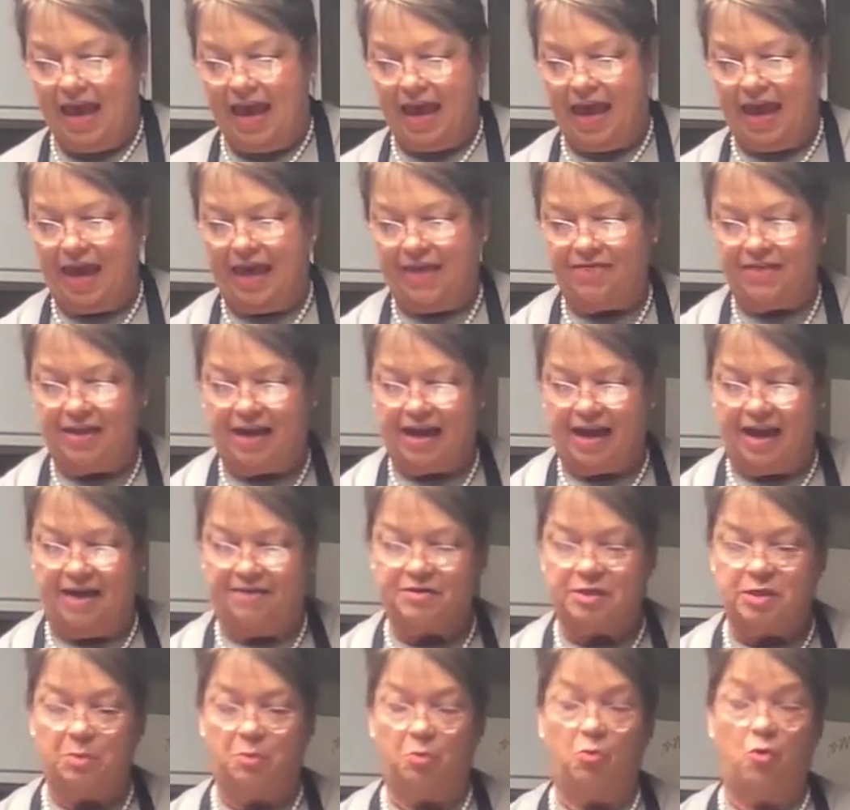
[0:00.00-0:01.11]
And then I have
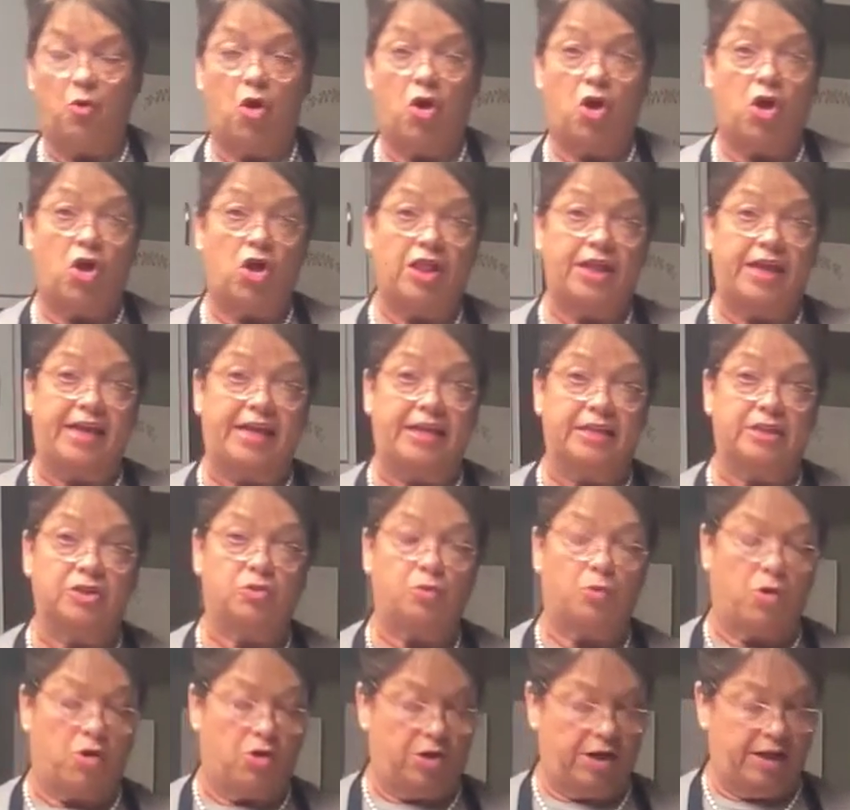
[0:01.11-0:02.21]
some raw English
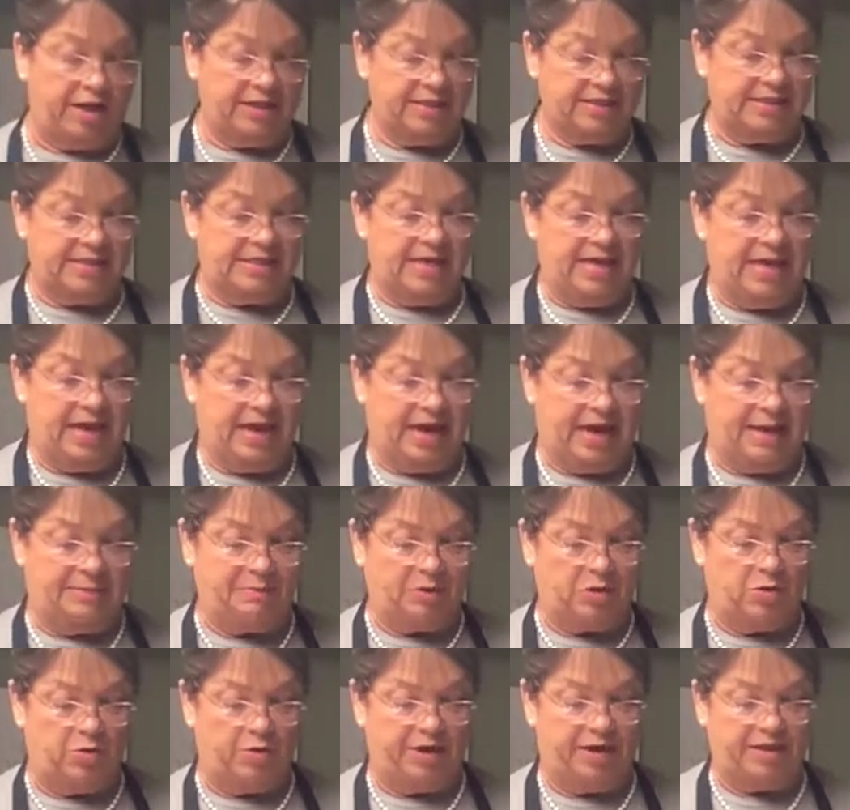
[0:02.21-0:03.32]
walnuts. I'm
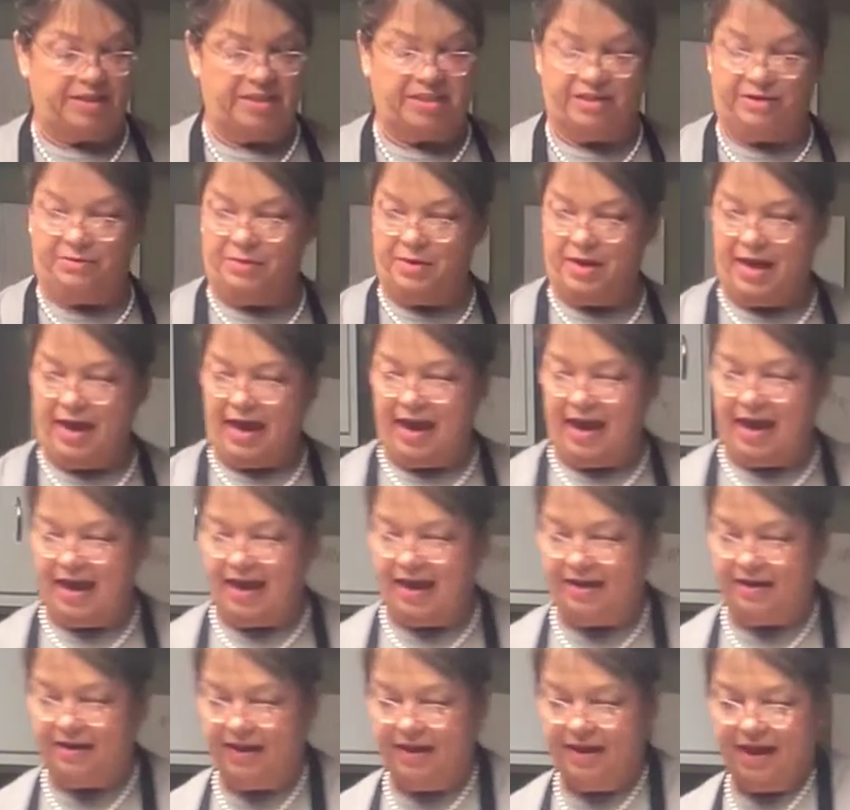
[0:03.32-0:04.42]
going to
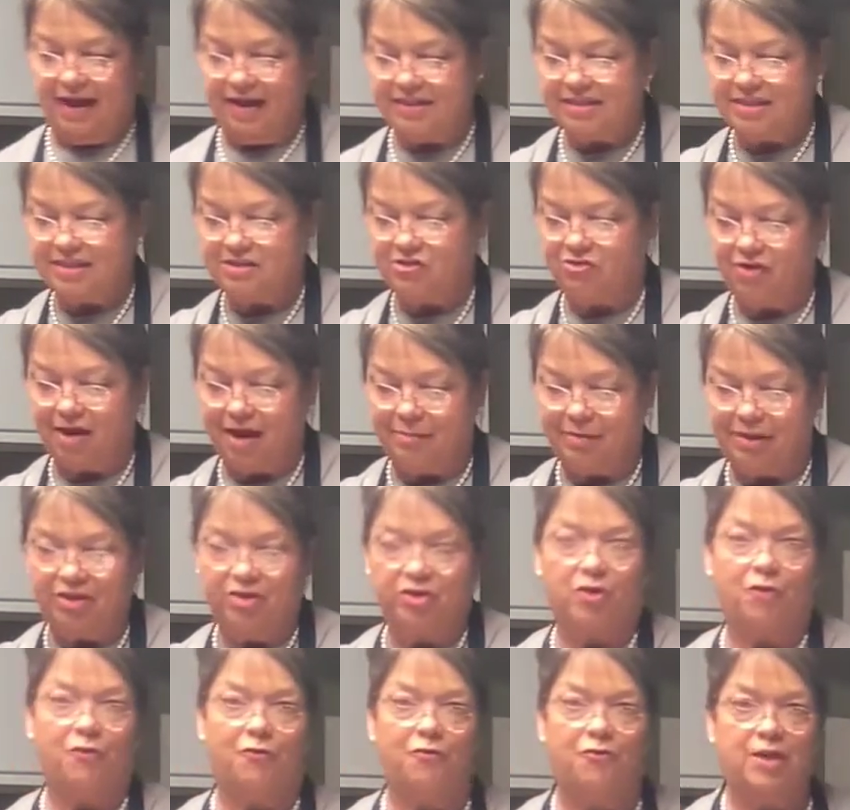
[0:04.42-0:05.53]
add, I just grab a
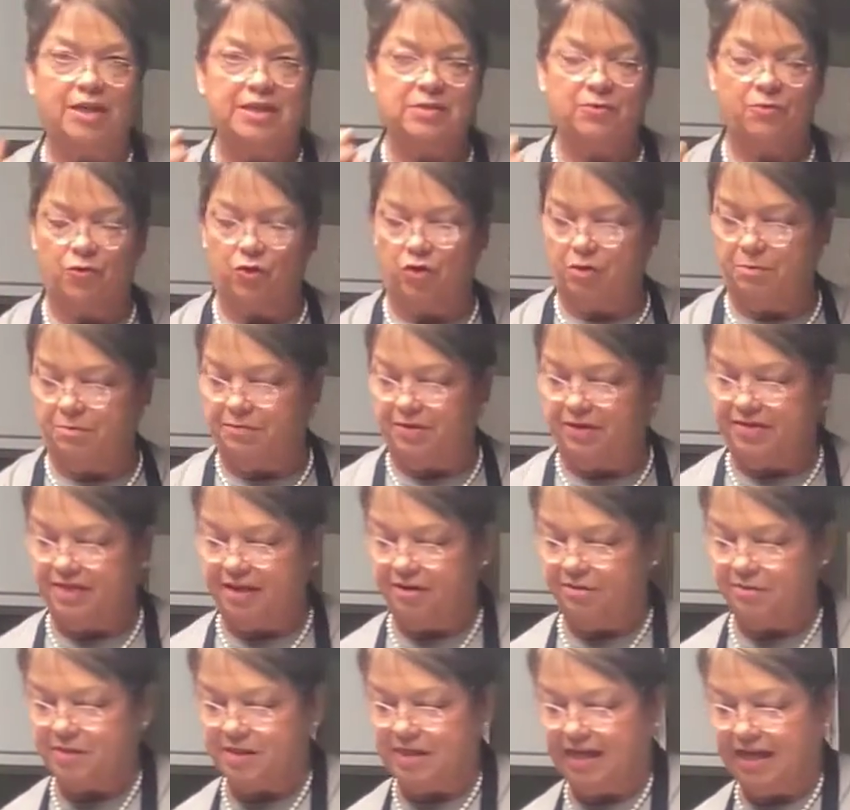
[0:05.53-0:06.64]
little fistful and put
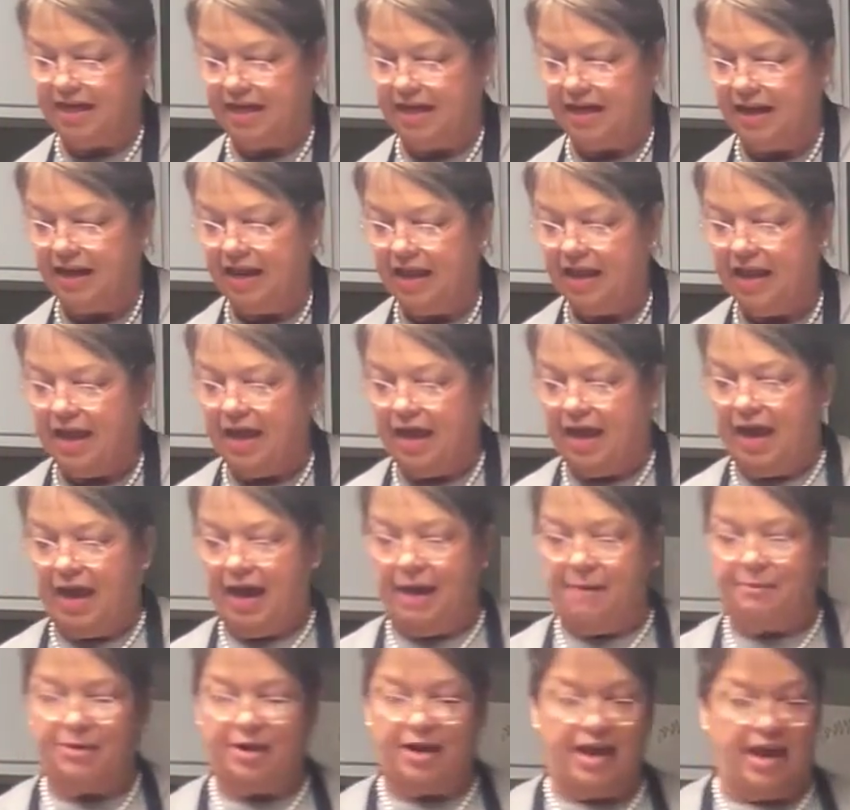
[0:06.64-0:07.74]
those in.
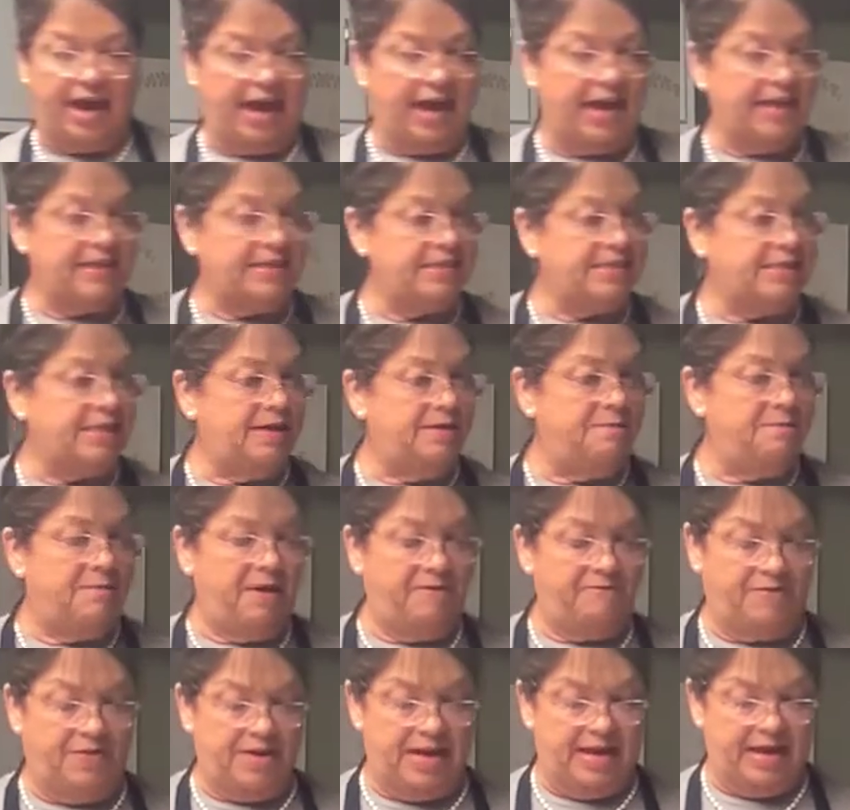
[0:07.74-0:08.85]
I'm going to add some
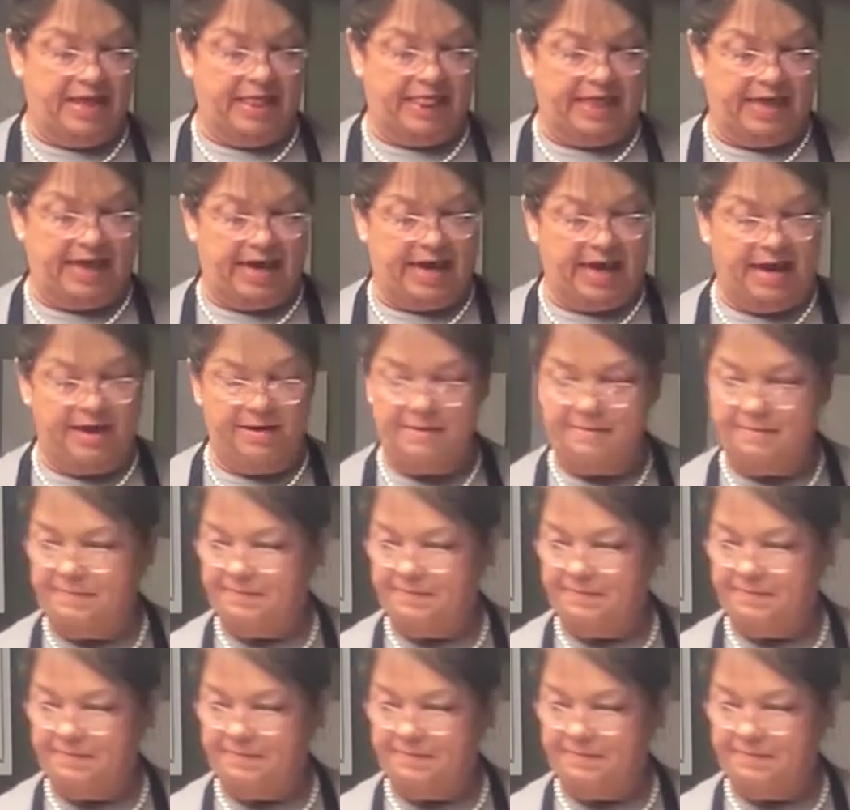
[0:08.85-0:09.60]
vanilla,